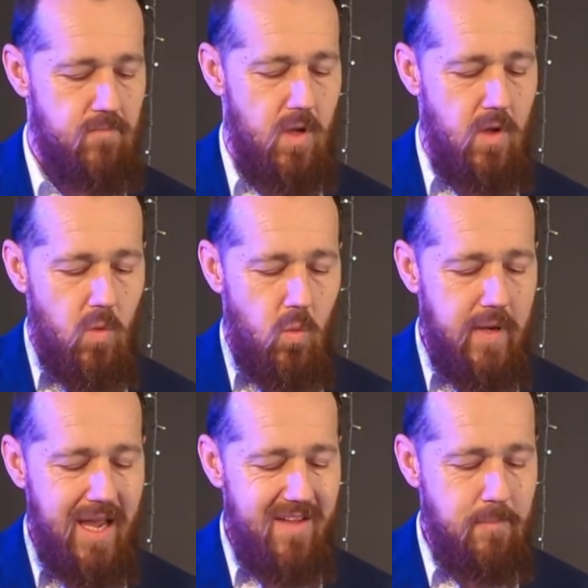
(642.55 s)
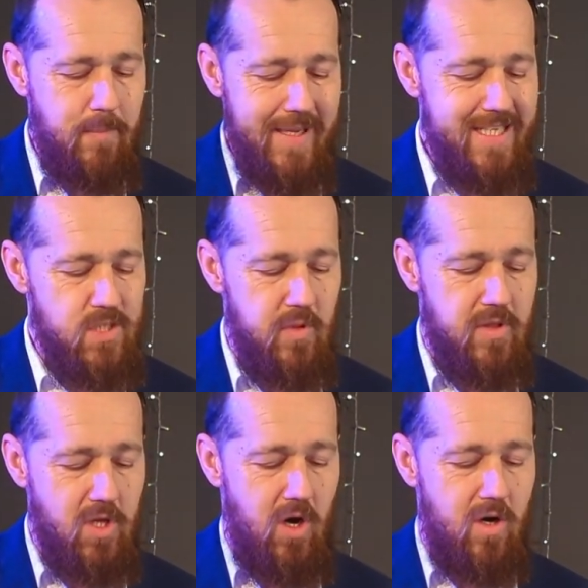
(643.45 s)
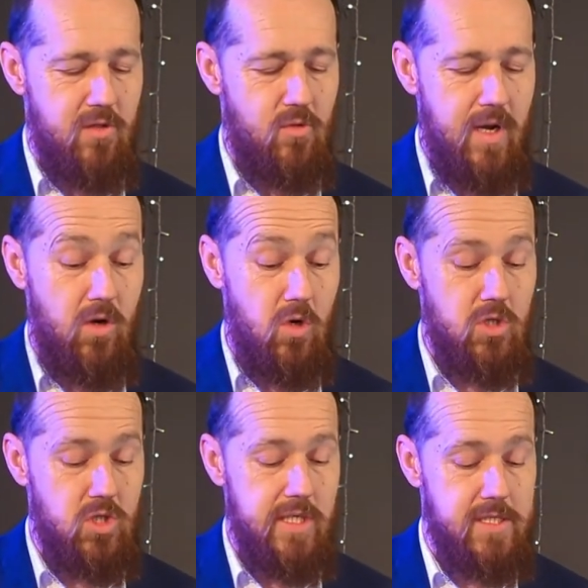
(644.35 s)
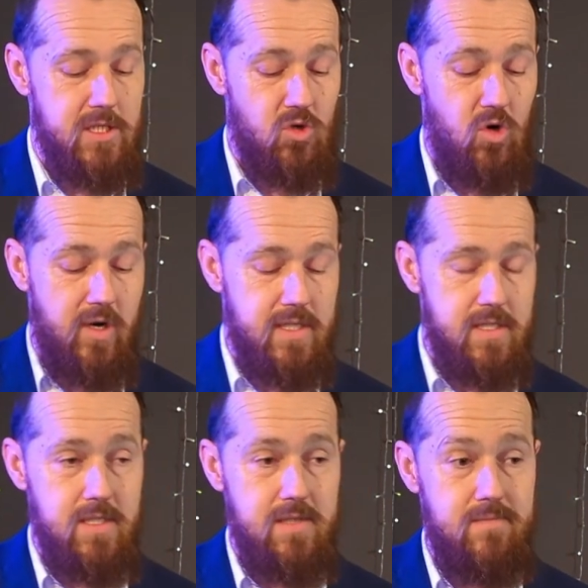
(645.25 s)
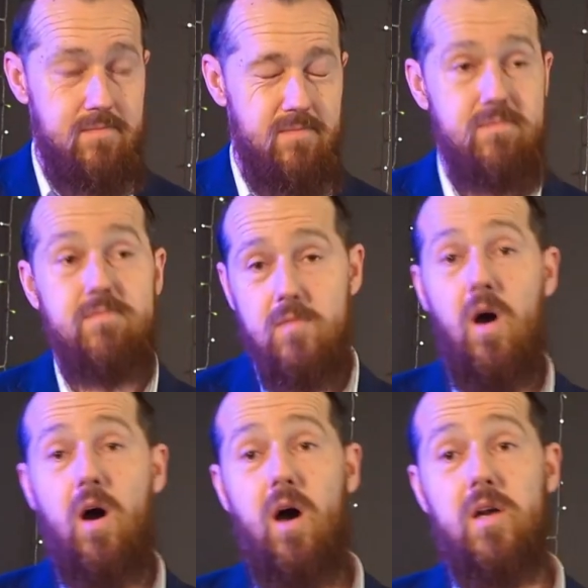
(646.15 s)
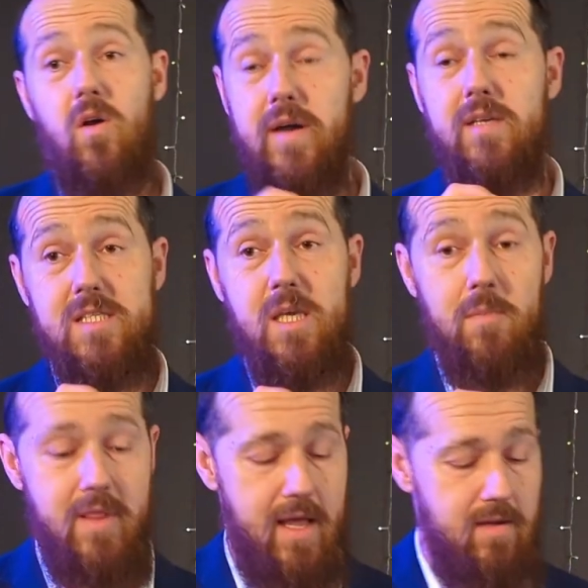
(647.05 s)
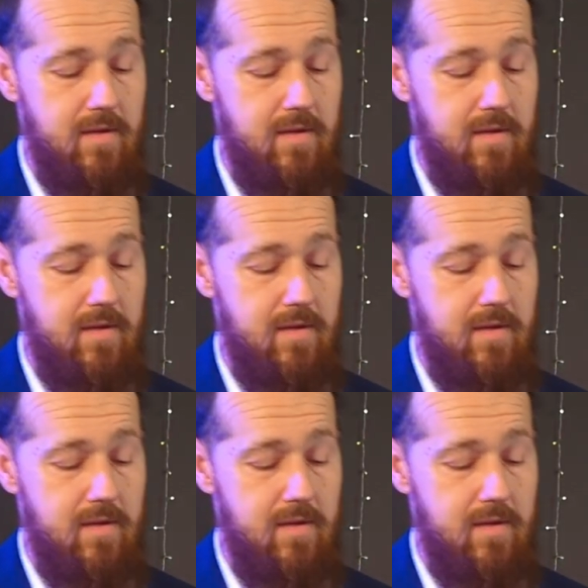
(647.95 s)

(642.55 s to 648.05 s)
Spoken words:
We have peace with God through our Lord Jesus Christ. I'd like some of that.